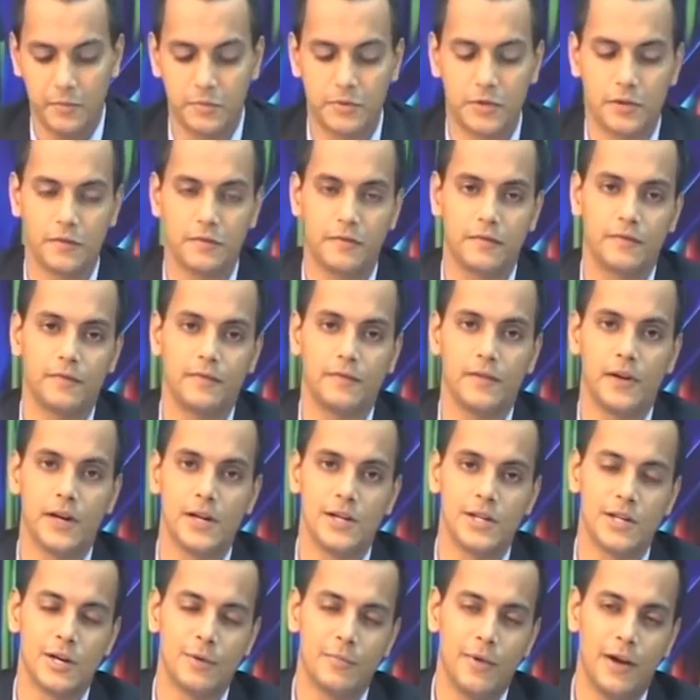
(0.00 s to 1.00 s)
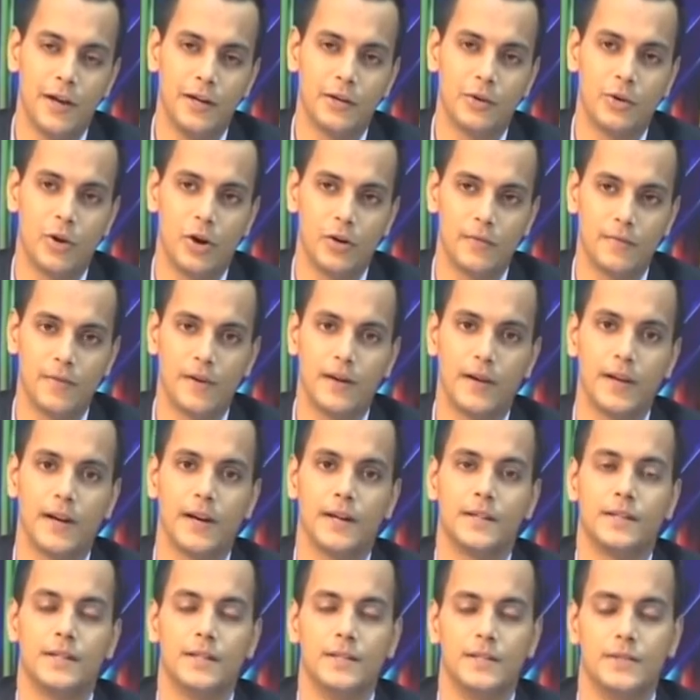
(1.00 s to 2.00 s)
then the lift acting here would be
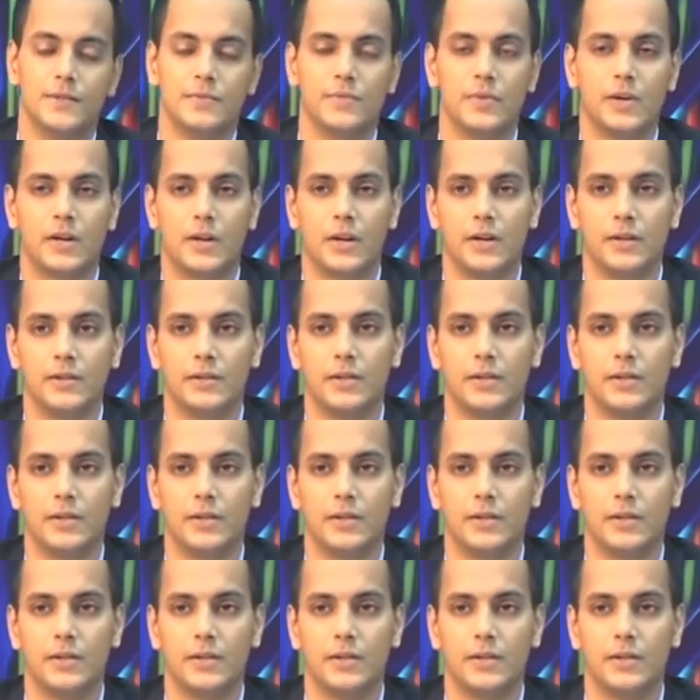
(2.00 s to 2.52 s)
simply